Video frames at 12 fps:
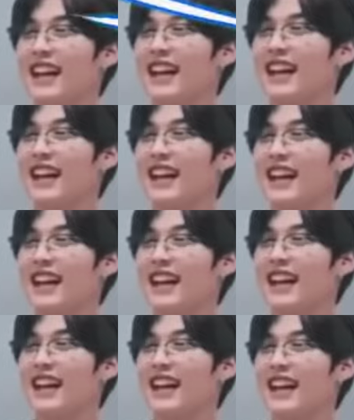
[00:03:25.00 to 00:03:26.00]

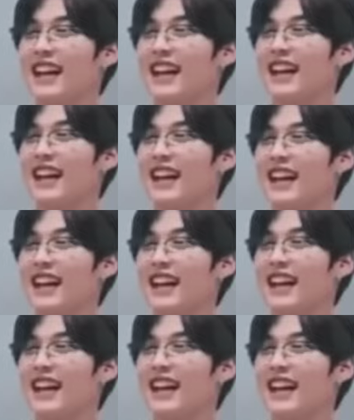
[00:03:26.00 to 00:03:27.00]

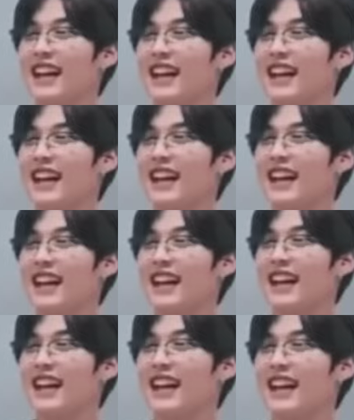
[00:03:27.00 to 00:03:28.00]

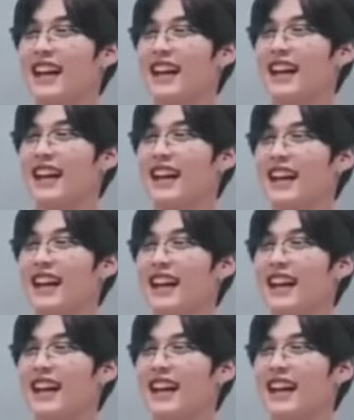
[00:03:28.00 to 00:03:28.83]
No words are spoken by the person on screen.